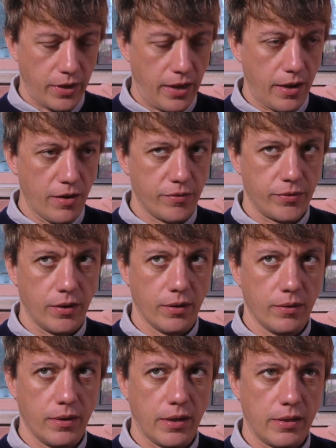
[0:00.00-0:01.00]
of have, you
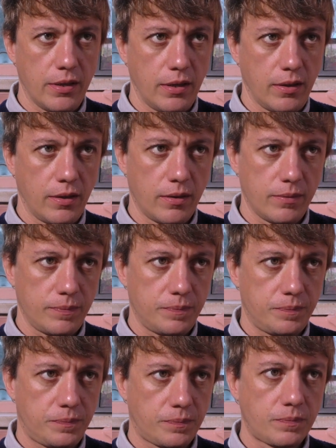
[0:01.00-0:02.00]
know, and I think
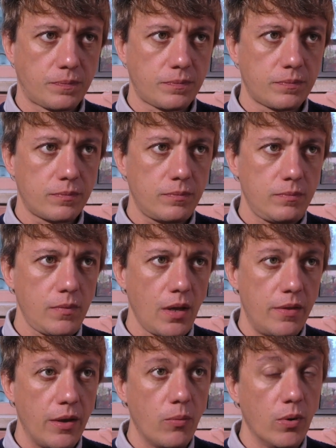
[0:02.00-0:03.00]

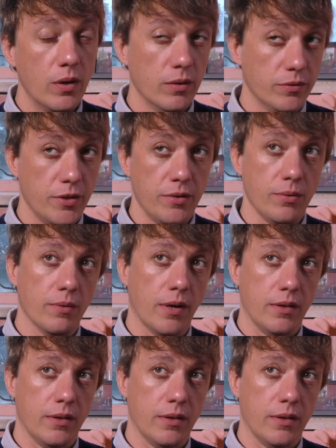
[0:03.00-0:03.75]
they will too.